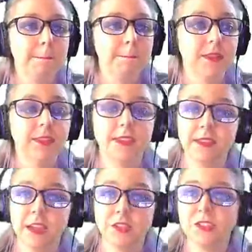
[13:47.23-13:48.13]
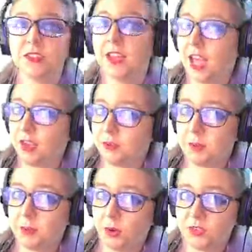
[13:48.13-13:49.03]
But these answers have
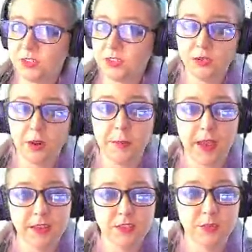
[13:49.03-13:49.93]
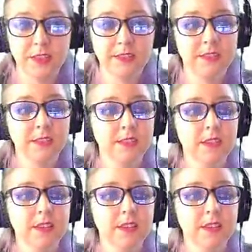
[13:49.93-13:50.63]
been posted to our past week's